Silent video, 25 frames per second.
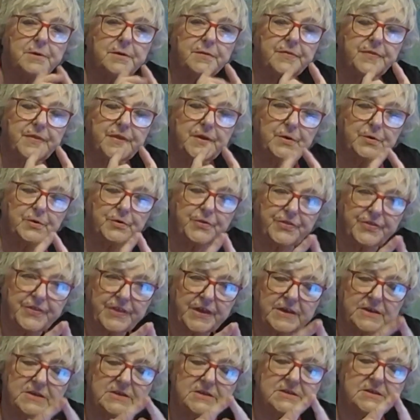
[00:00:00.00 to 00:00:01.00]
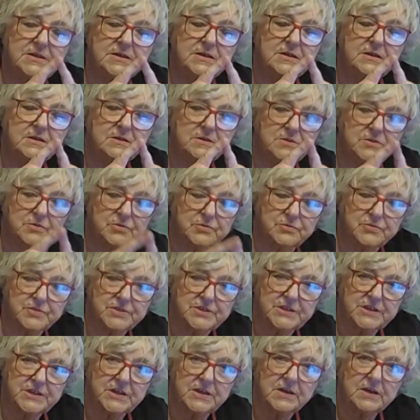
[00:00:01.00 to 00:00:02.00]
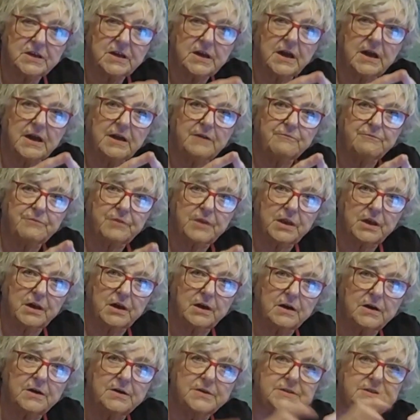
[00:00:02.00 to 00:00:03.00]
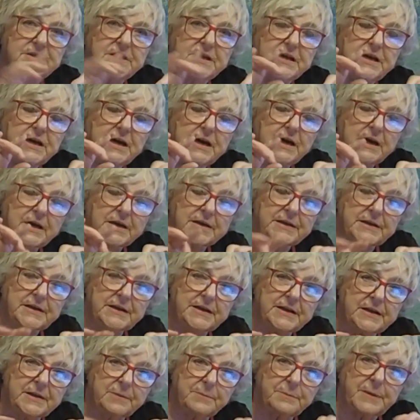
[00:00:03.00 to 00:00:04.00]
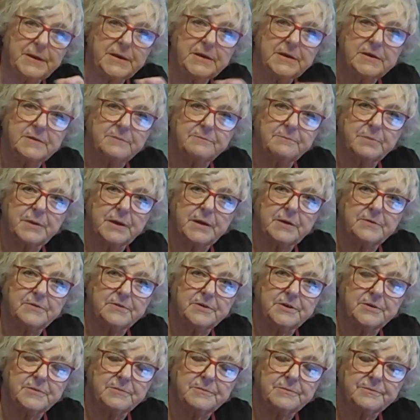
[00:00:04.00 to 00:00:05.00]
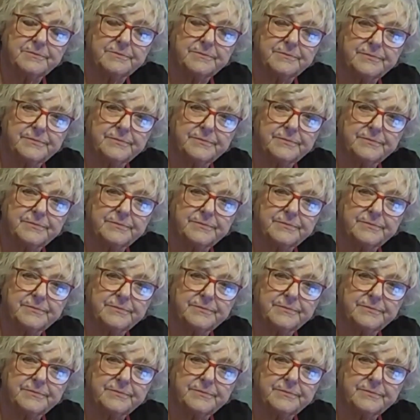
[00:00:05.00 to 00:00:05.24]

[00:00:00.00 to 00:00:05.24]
But the authentic tortilla have lard and a little baking powder.